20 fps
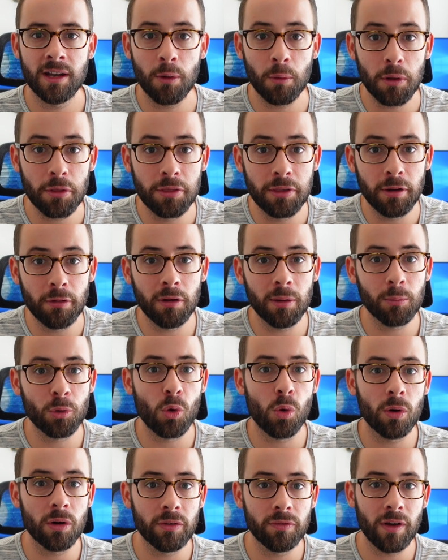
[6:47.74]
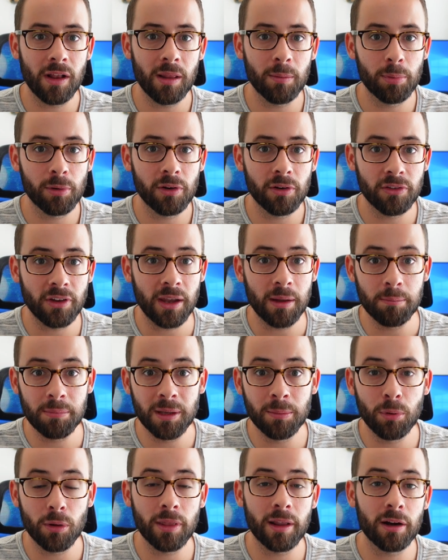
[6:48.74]
Now, Ethereum core developers and
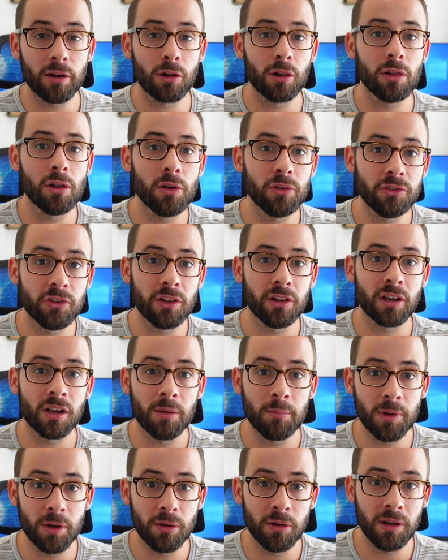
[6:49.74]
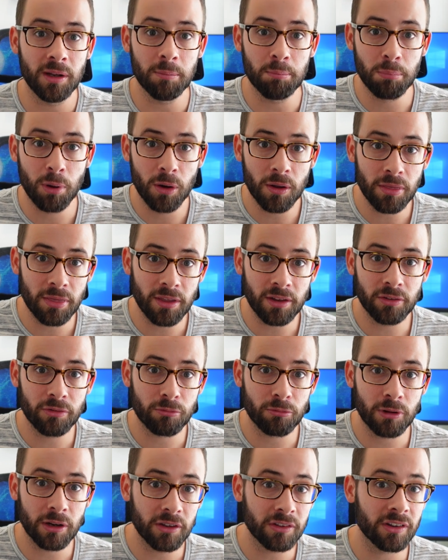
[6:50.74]
people that are close to the community put
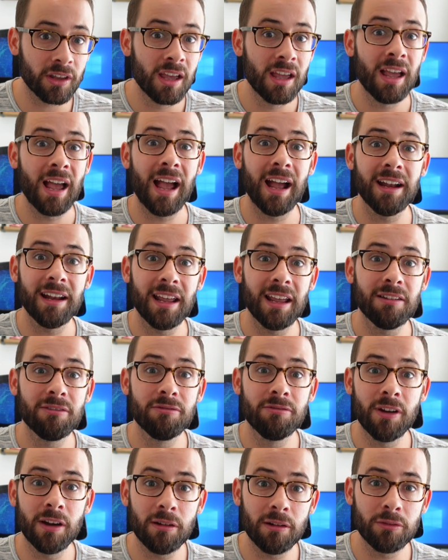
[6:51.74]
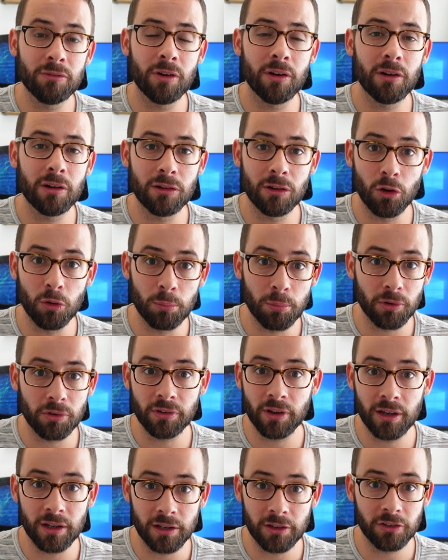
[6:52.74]
this risk at a very, very low
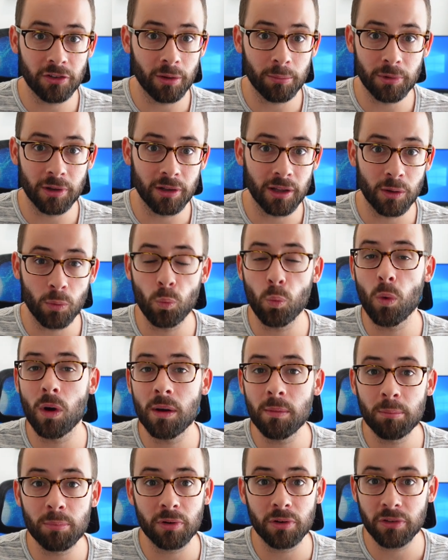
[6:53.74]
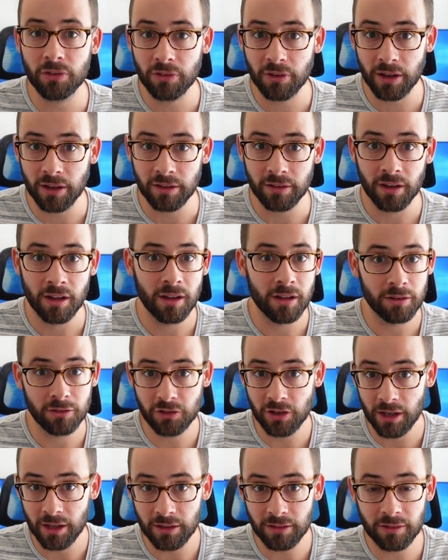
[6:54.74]
percentage, something like 1%
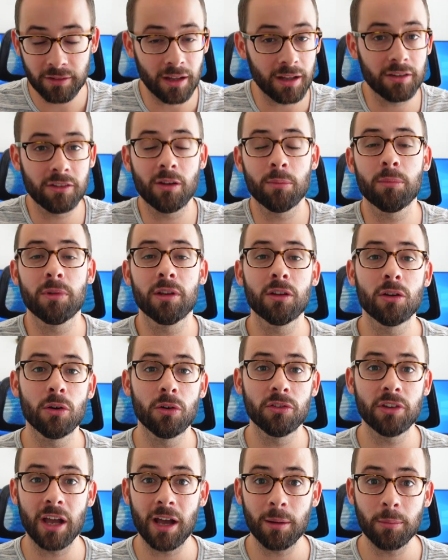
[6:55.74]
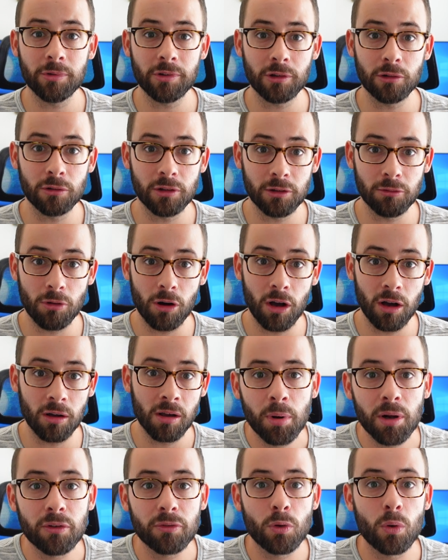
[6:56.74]
chance that something goes absolutely wrong.
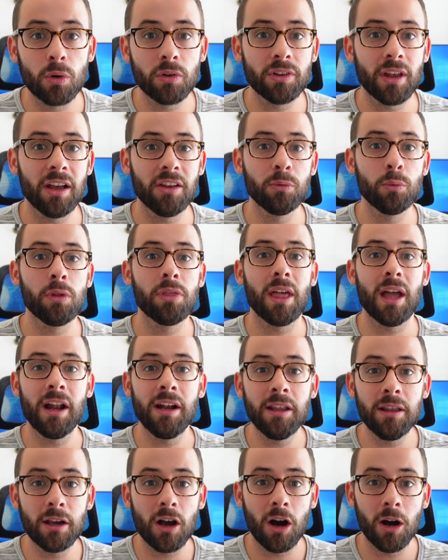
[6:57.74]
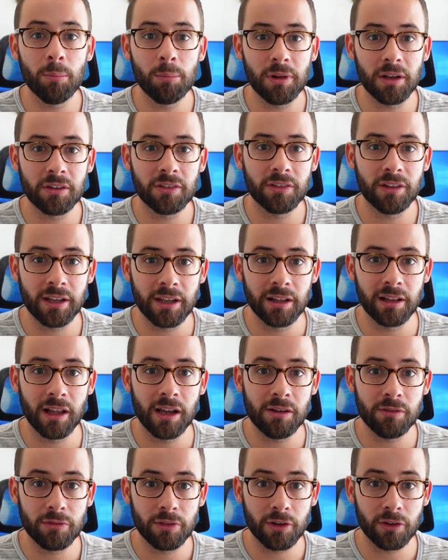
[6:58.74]
But of course, as with any complex thing in
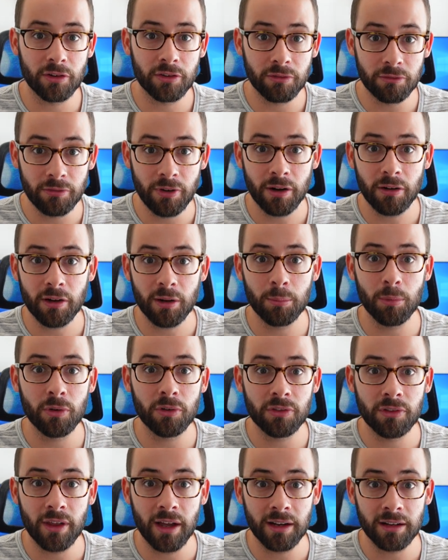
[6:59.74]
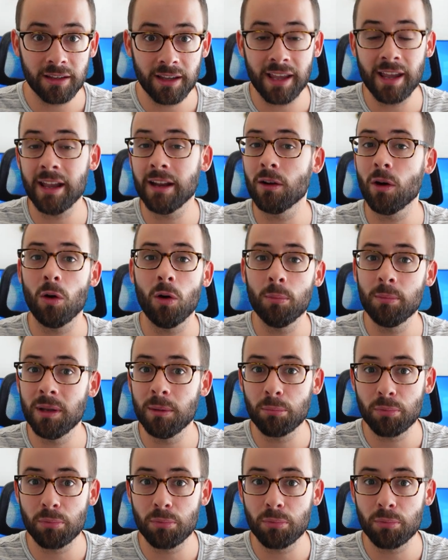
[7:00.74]
life, there's variables that can't all be